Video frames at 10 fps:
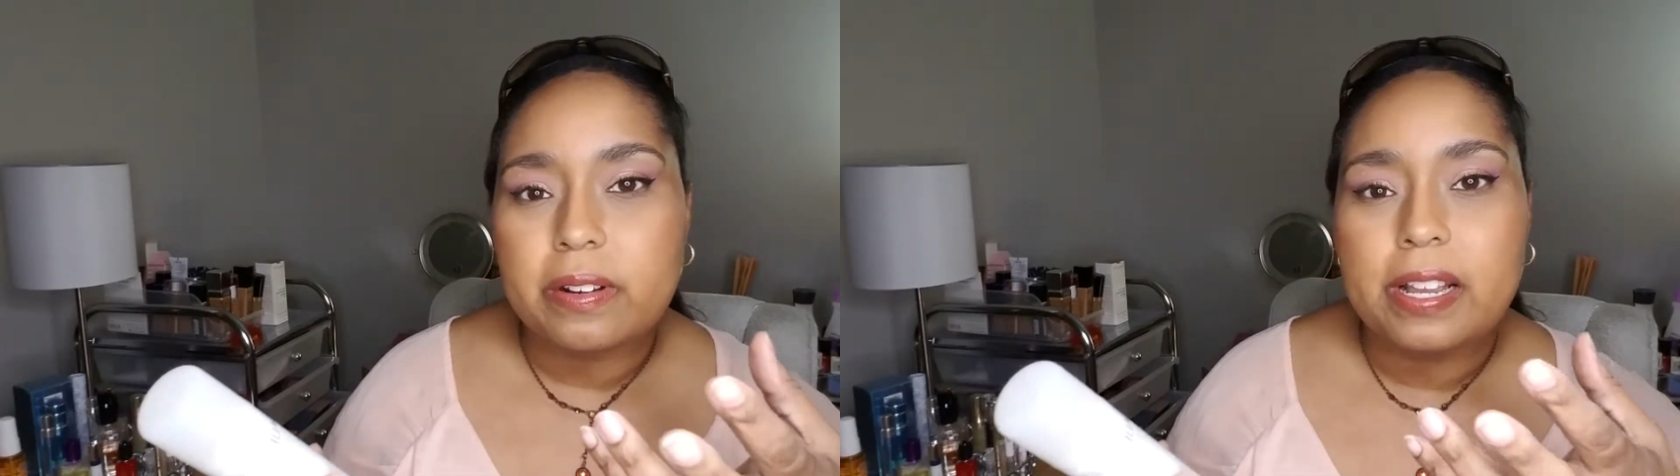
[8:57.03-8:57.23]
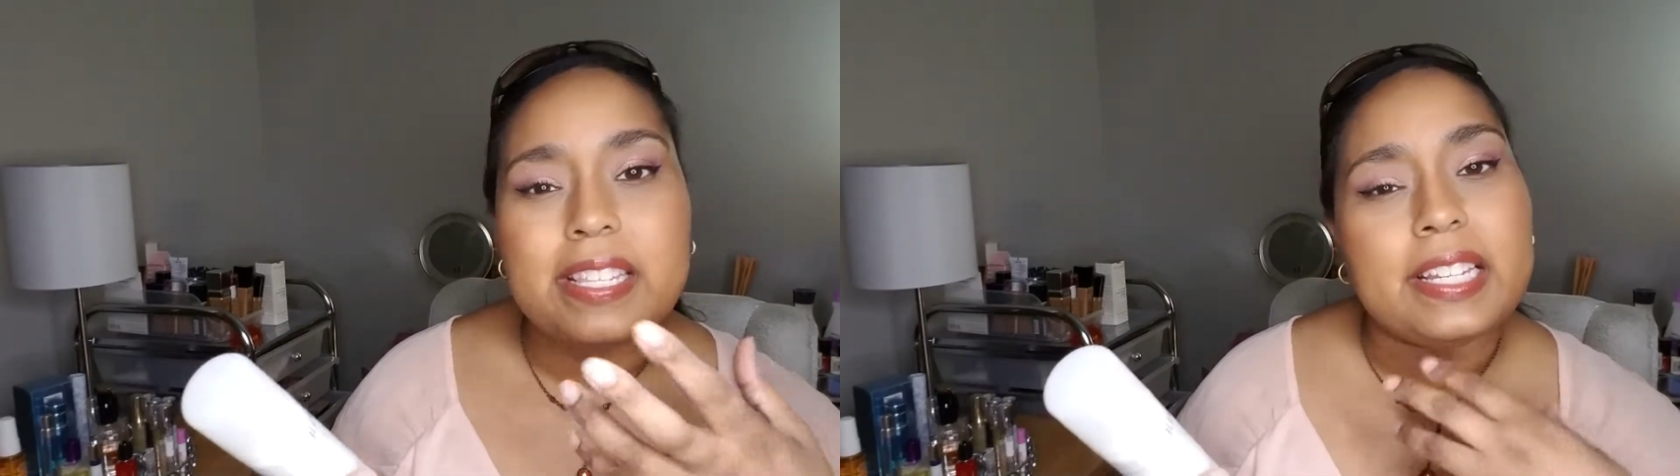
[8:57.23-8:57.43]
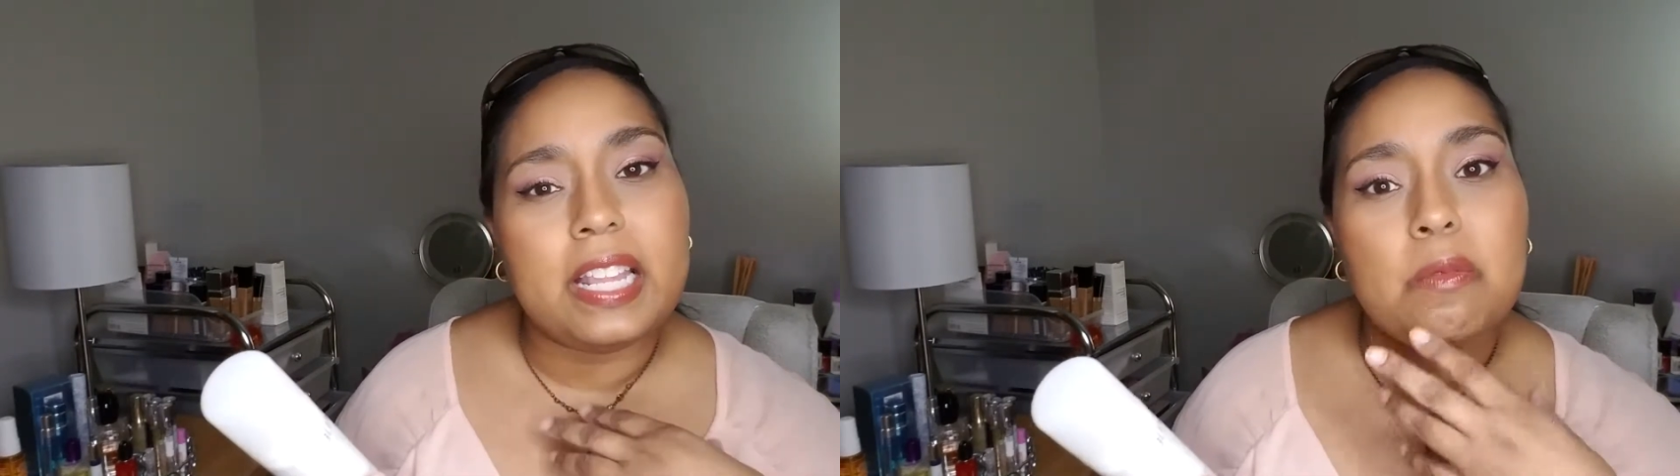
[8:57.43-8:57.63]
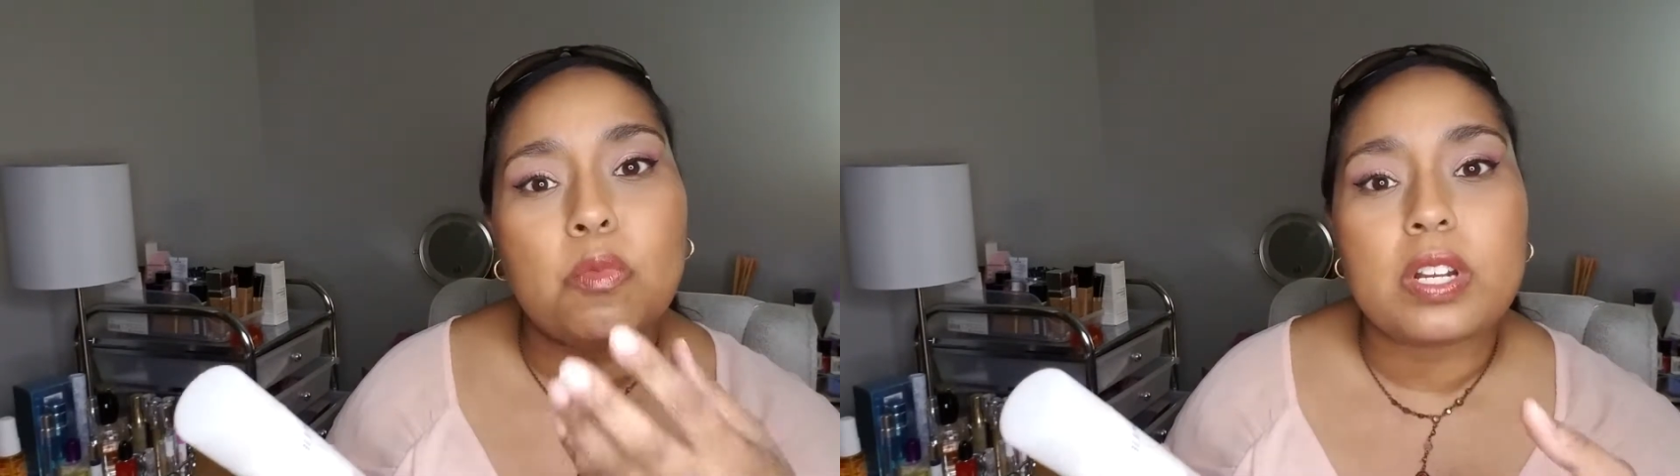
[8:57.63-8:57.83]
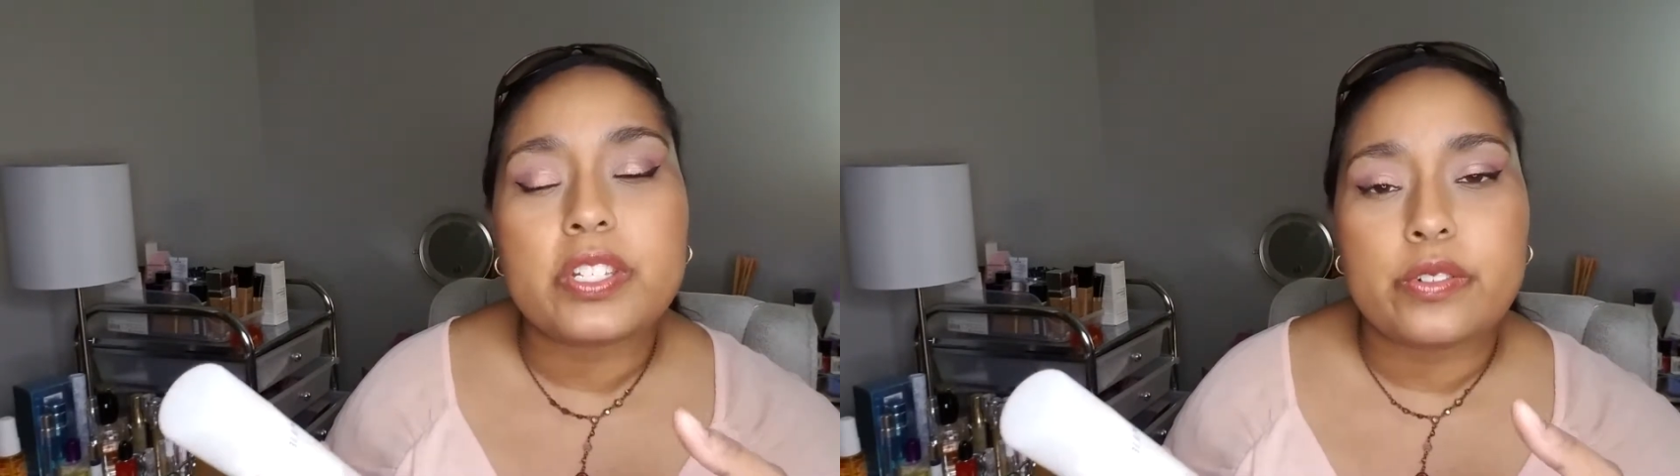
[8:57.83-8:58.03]
and that moisture
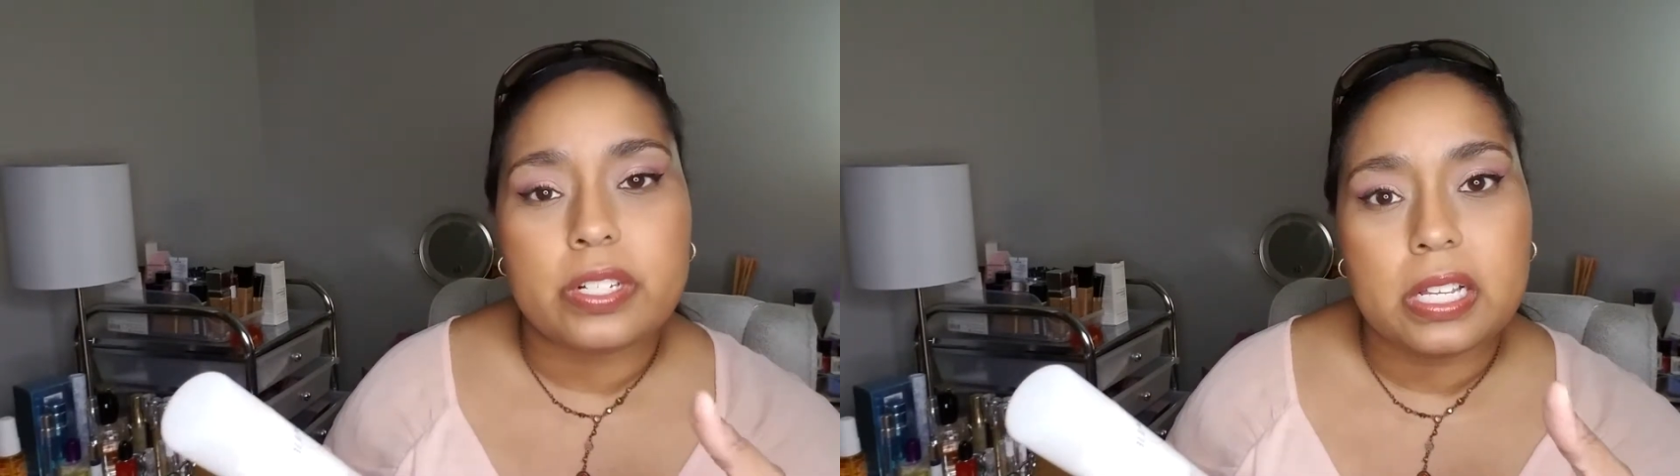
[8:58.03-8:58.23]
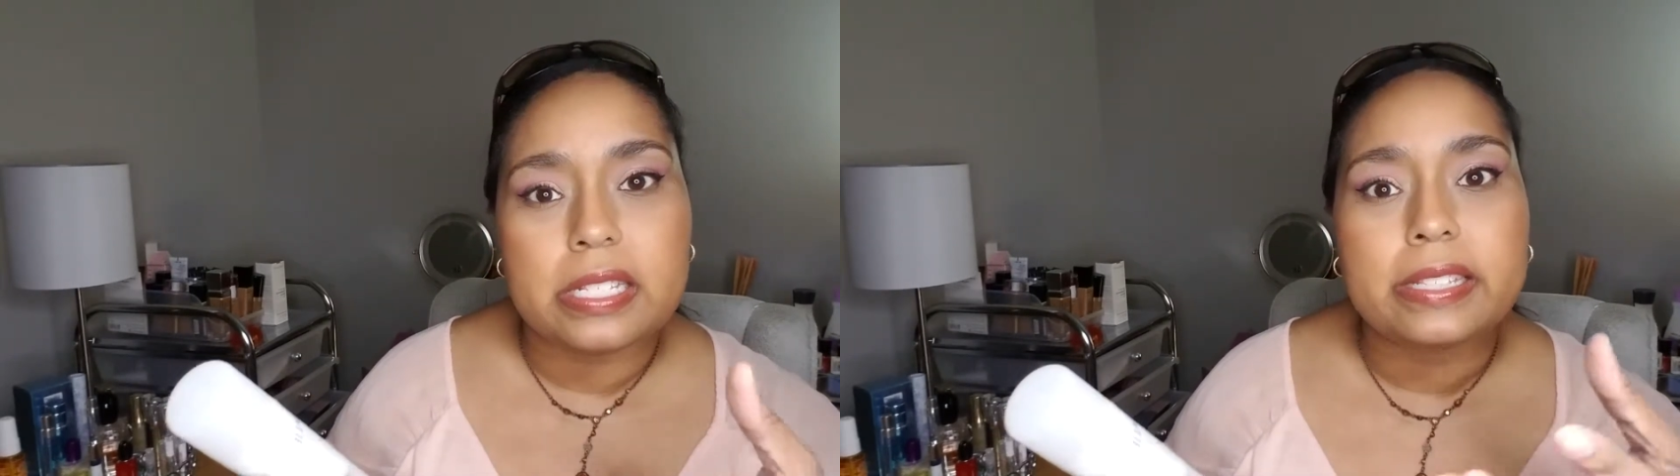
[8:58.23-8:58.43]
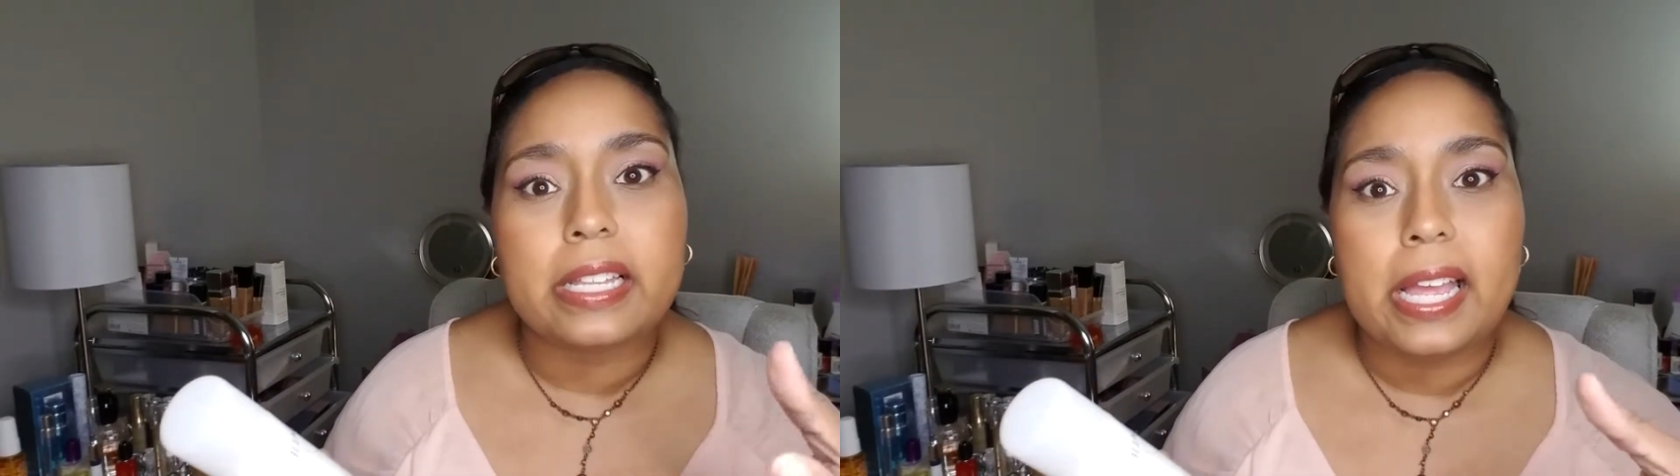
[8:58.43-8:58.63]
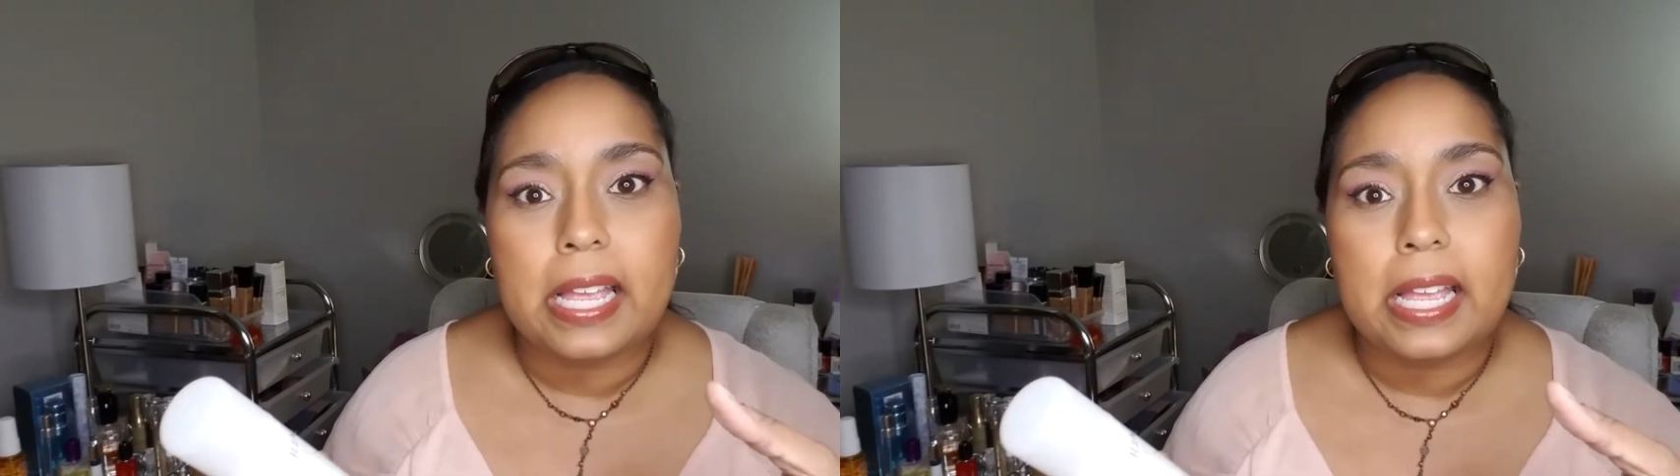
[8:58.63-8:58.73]
does last.